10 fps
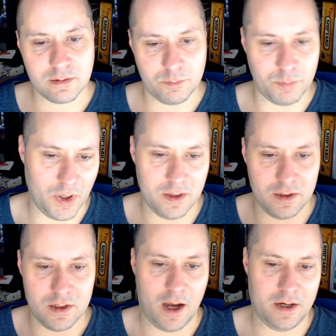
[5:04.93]
but
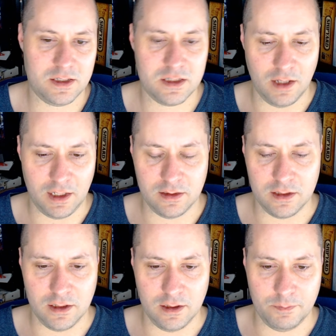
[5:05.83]
not like
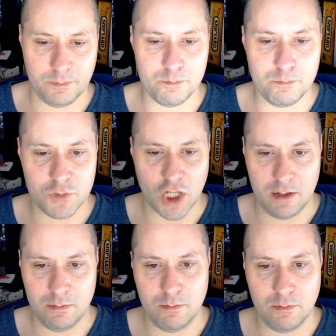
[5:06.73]
the giant
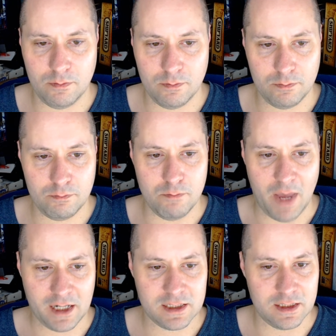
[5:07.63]

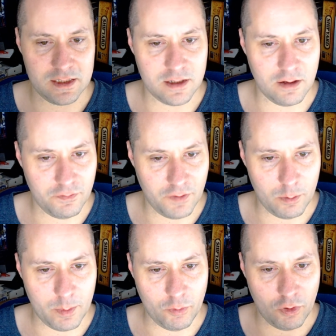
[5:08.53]
mechs and stuff, if I
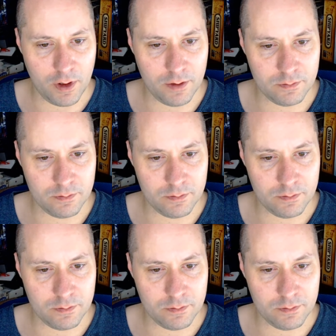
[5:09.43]
remember right.